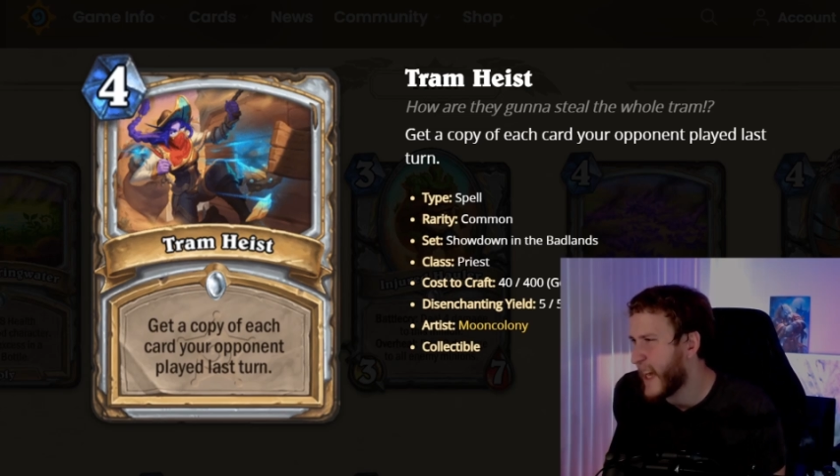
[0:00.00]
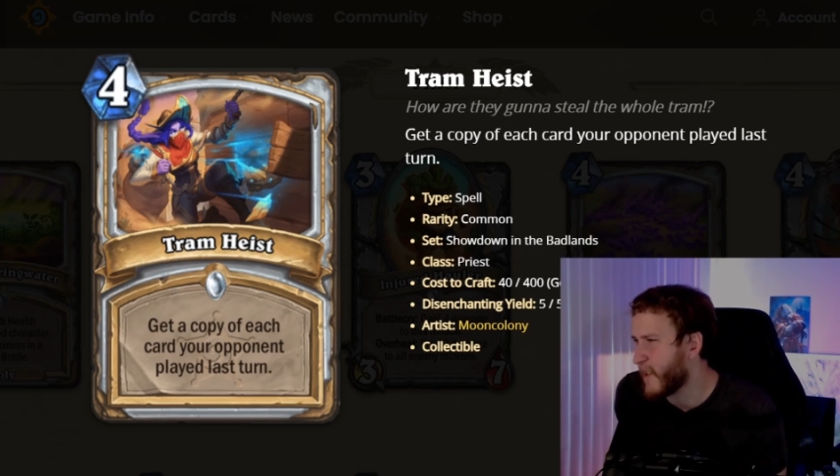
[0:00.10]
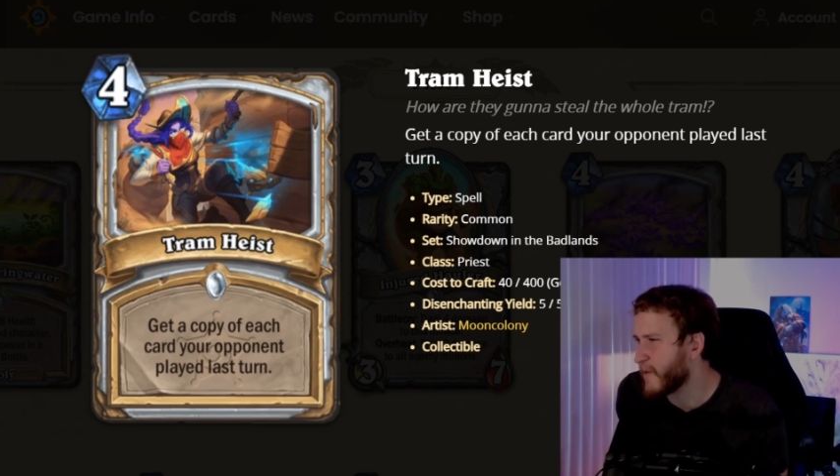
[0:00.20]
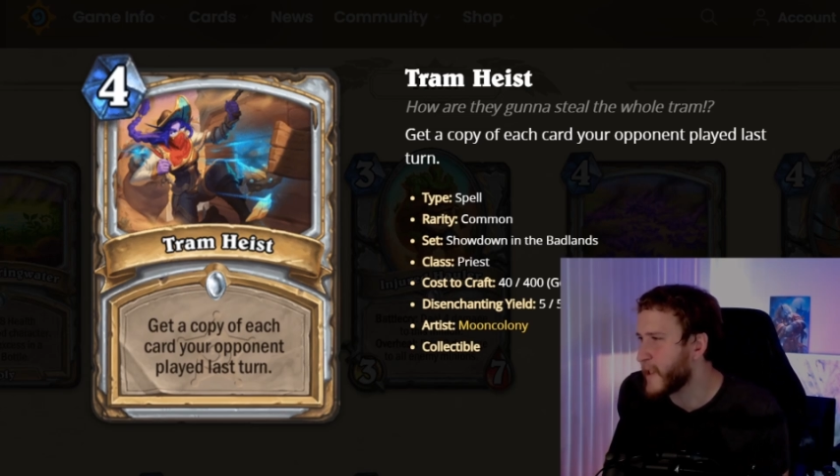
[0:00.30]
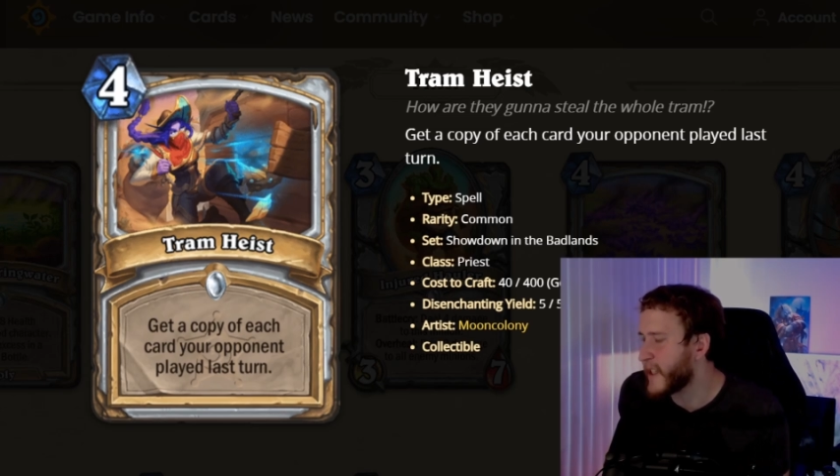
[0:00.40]

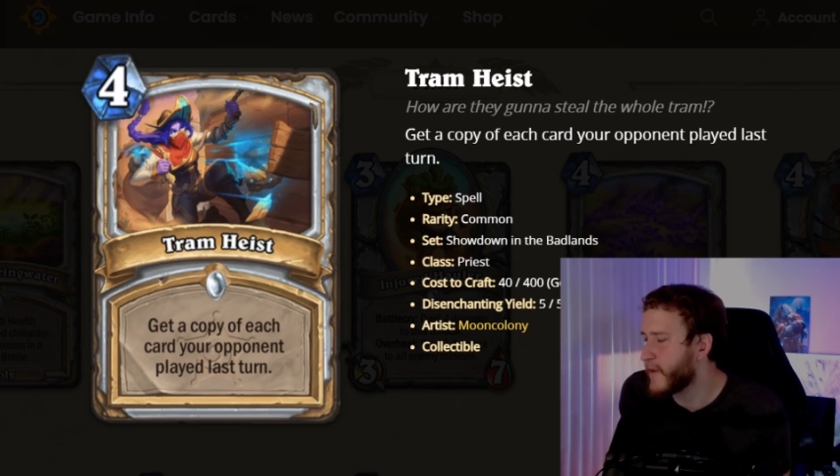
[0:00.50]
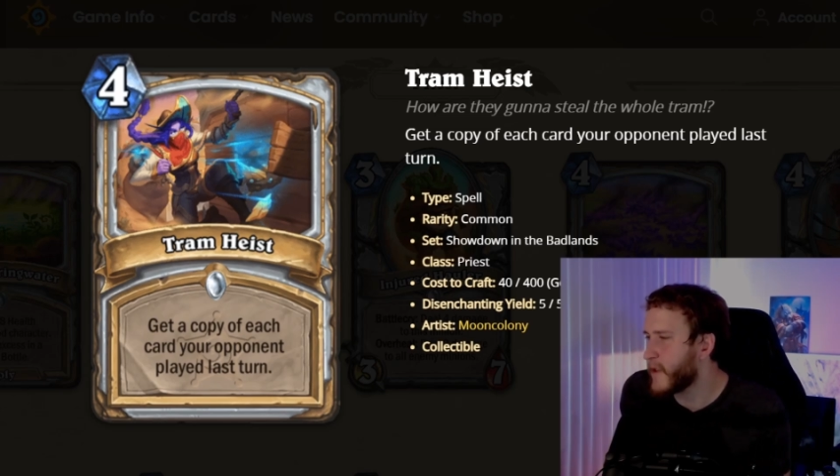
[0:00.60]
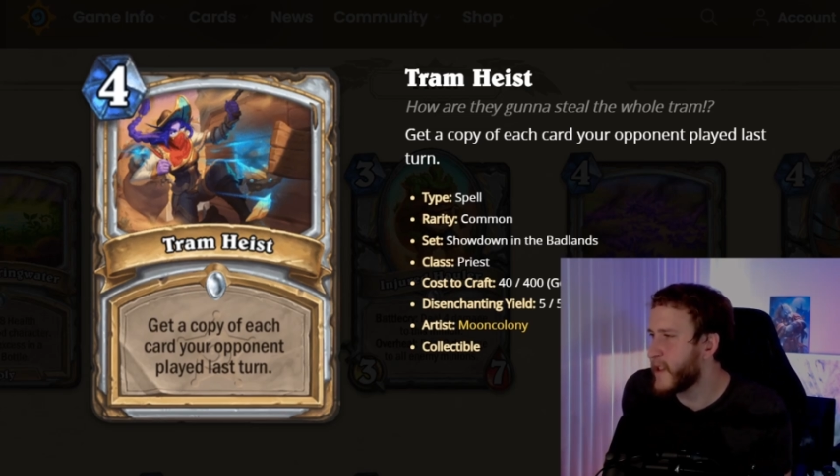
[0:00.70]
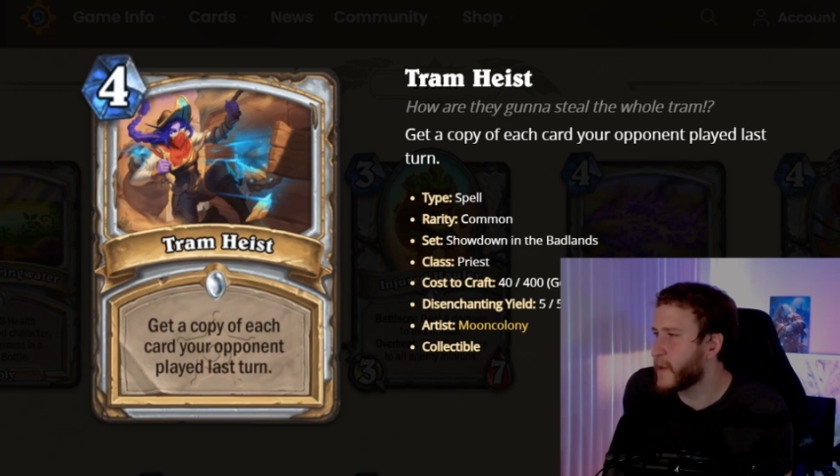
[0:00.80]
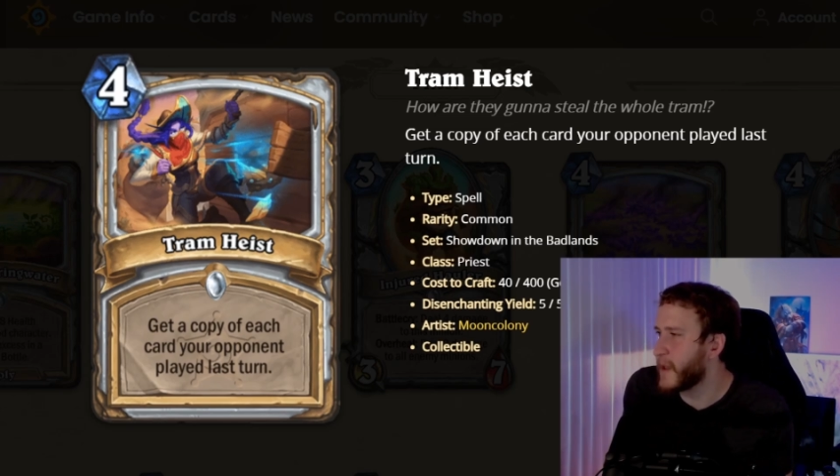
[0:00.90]
However, it's
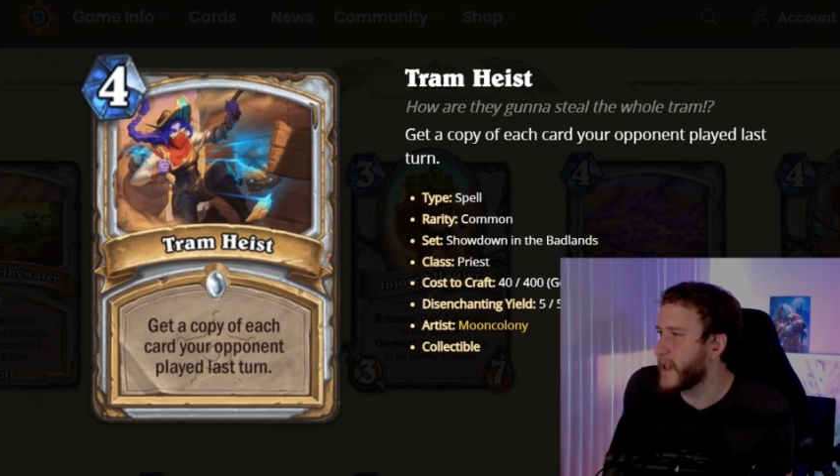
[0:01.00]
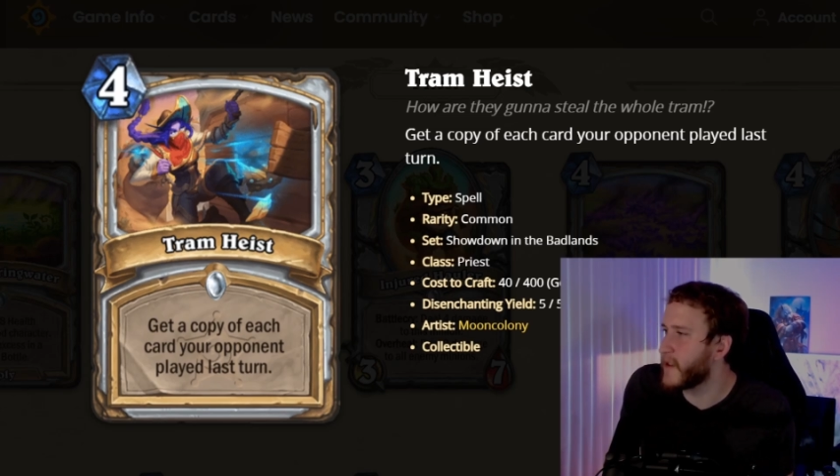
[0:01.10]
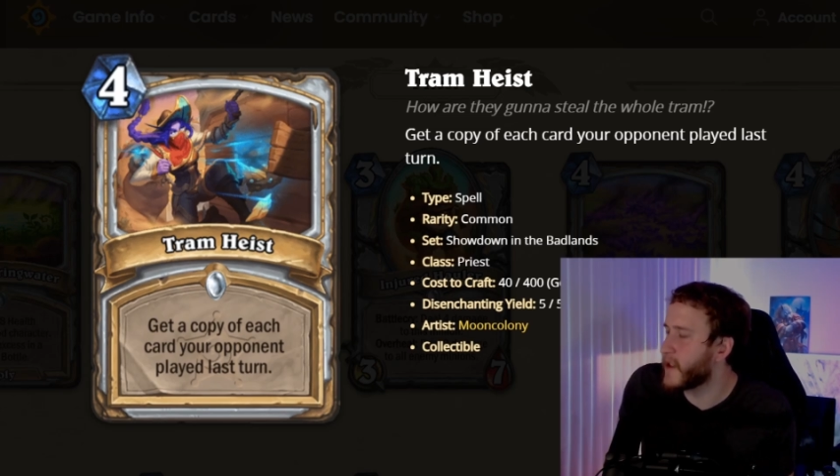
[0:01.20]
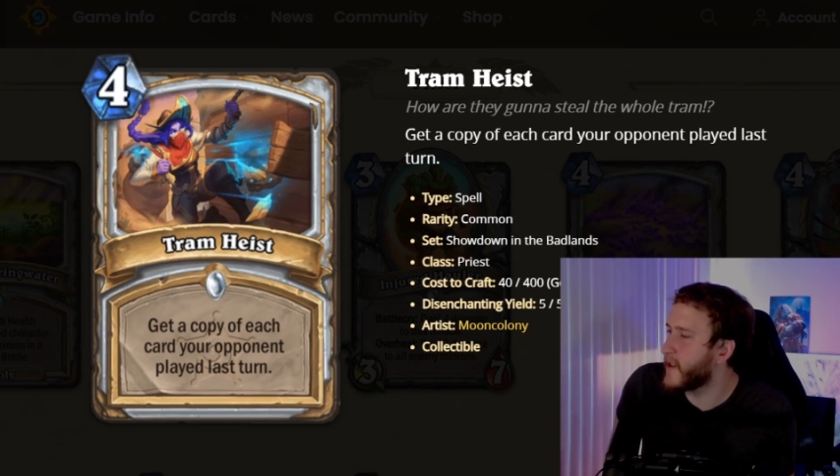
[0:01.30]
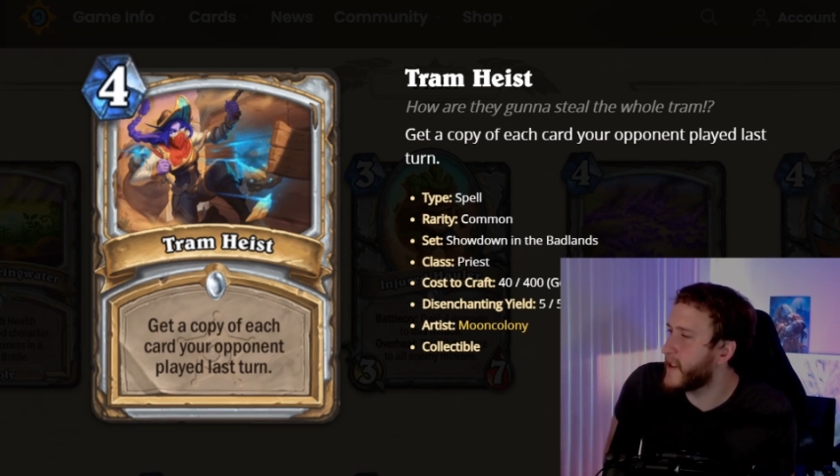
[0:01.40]
very
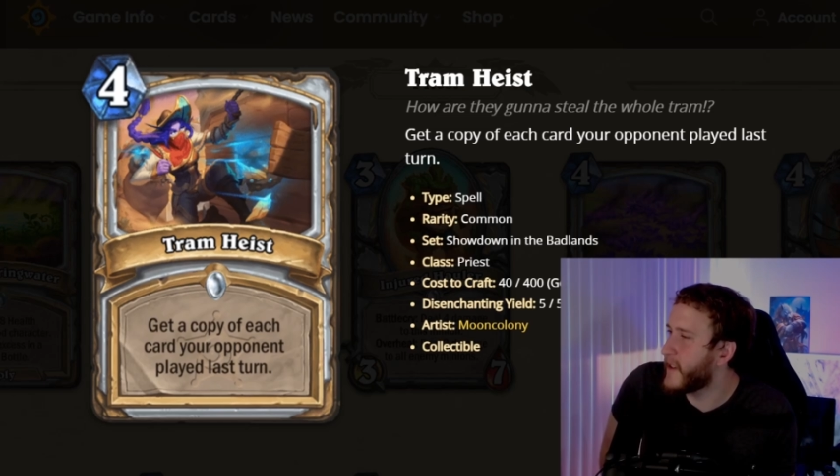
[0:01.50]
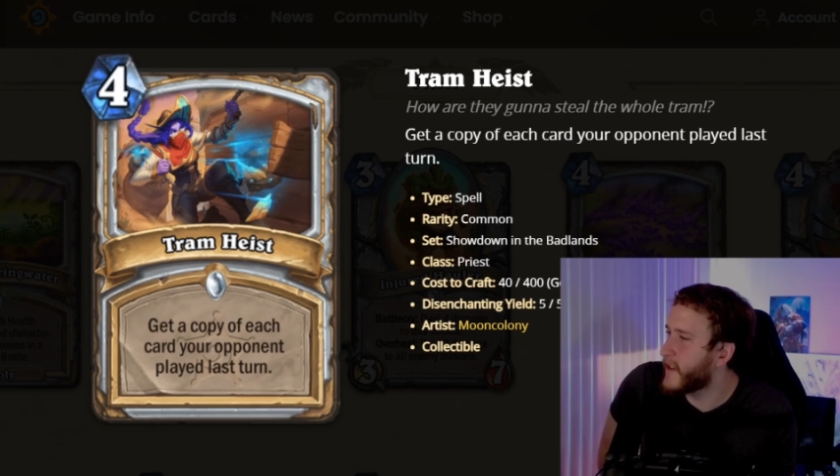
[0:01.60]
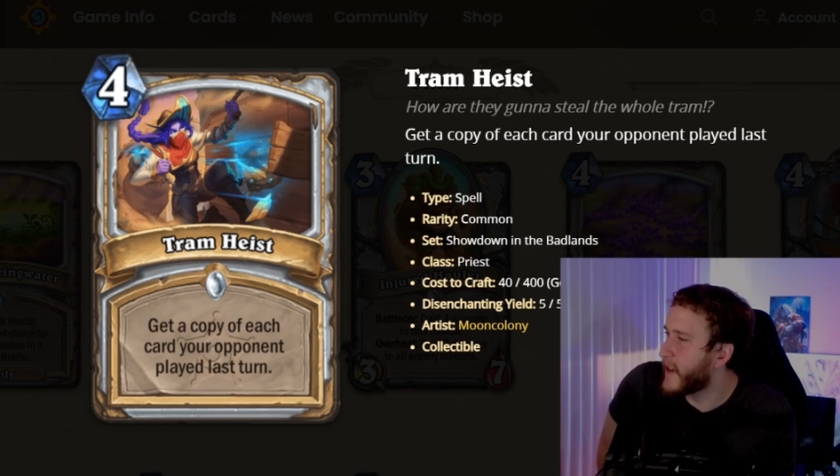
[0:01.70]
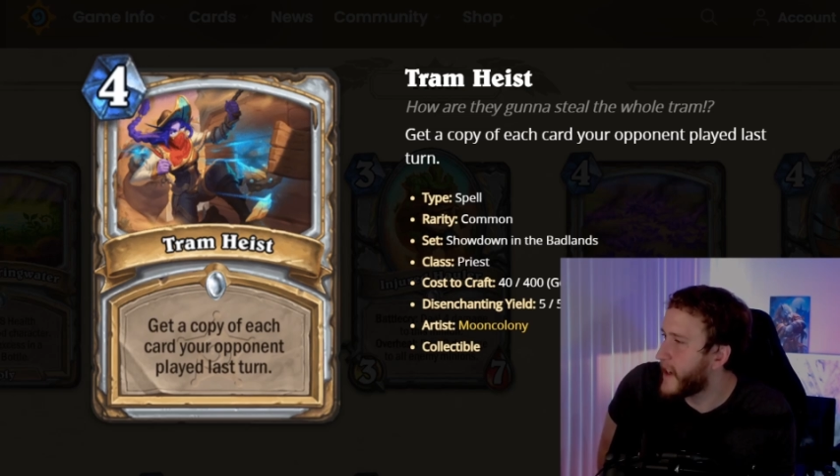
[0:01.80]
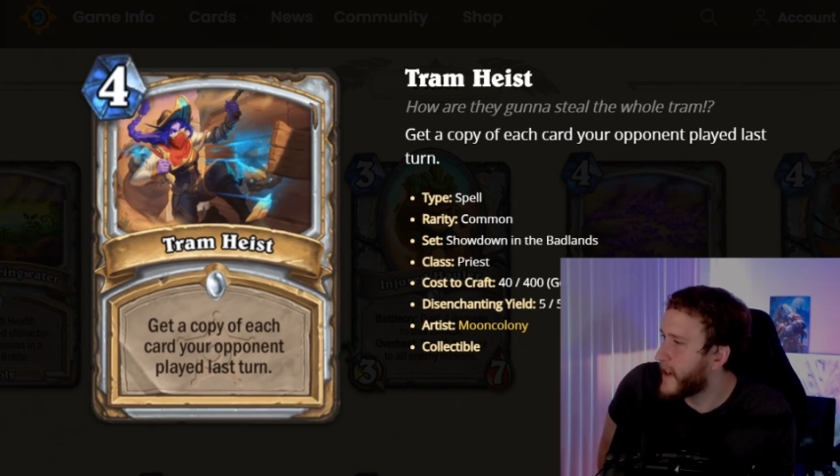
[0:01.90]
expensive. So this
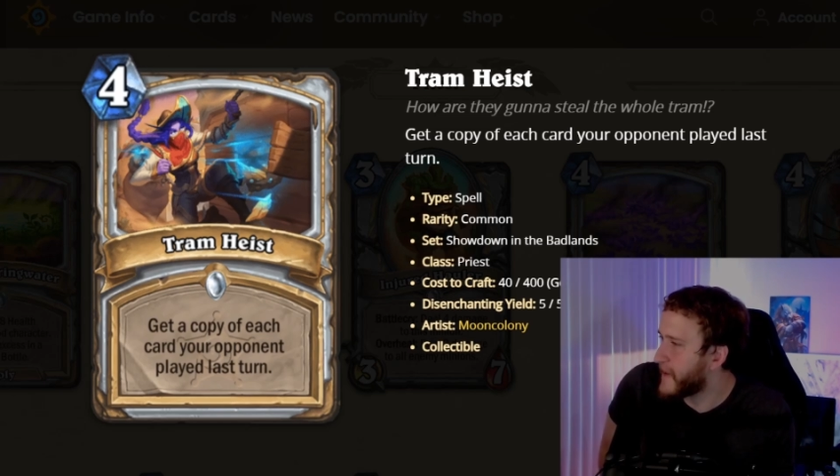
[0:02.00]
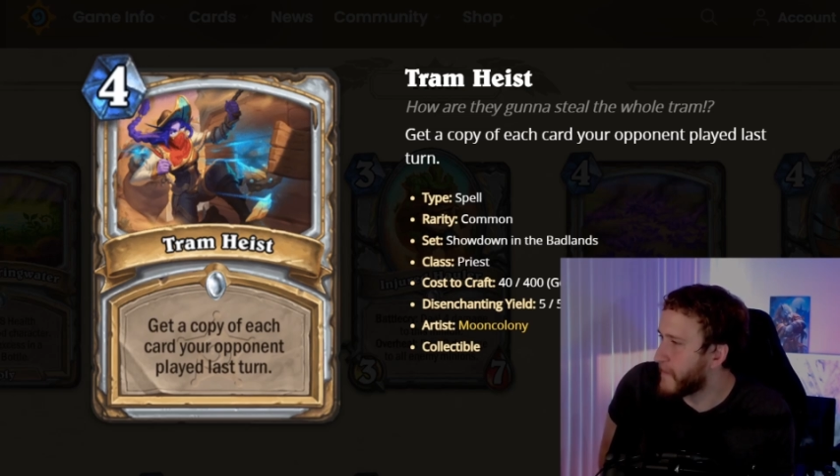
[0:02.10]
is a,